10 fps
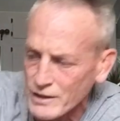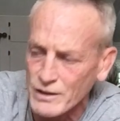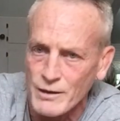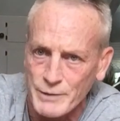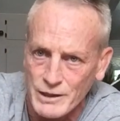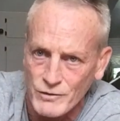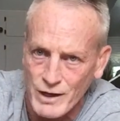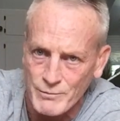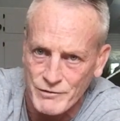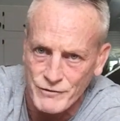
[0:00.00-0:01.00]
he could come in and
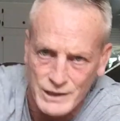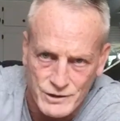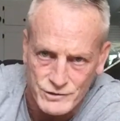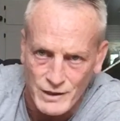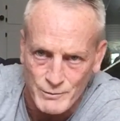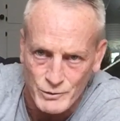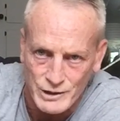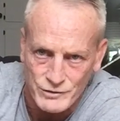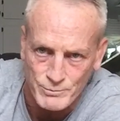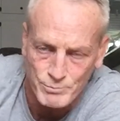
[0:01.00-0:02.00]
grab my fingers, grab a
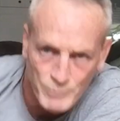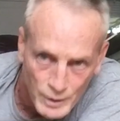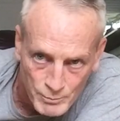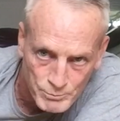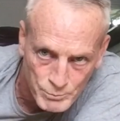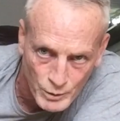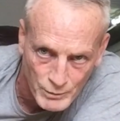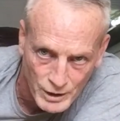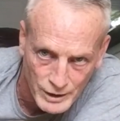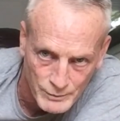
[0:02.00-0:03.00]
wrist, and pull
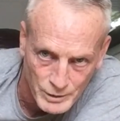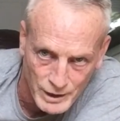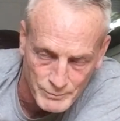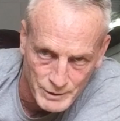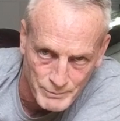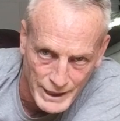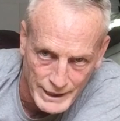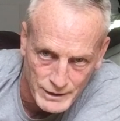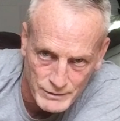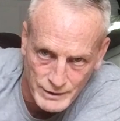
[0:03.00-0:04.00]
my hand behind my
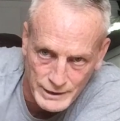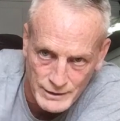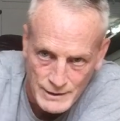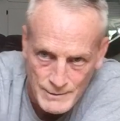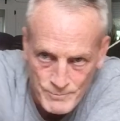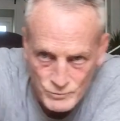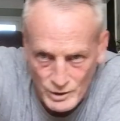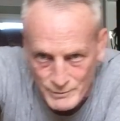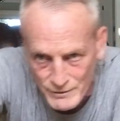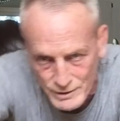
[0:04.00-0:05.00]
back, right?
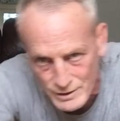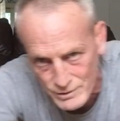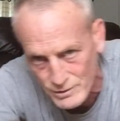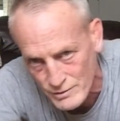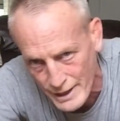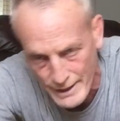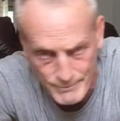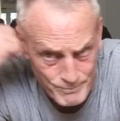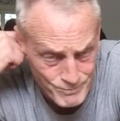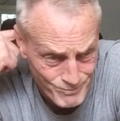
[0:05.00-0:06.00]
So I'm never going to do that.
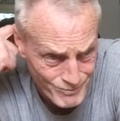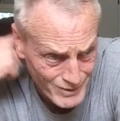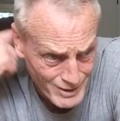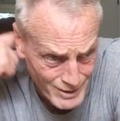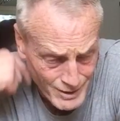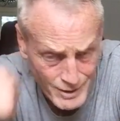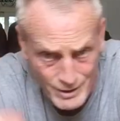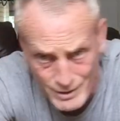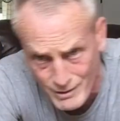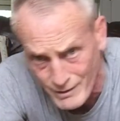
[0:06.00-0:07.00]

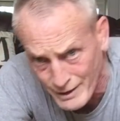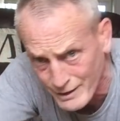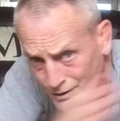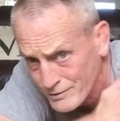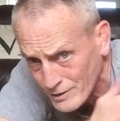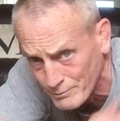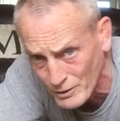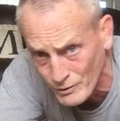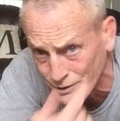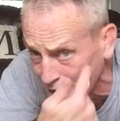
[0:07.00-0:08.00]
All right, so I'm
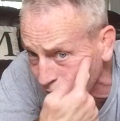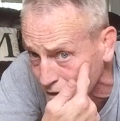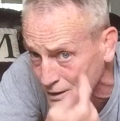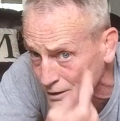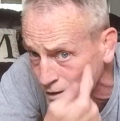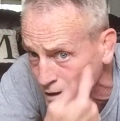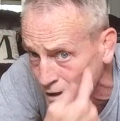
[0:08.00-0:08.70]
going down here,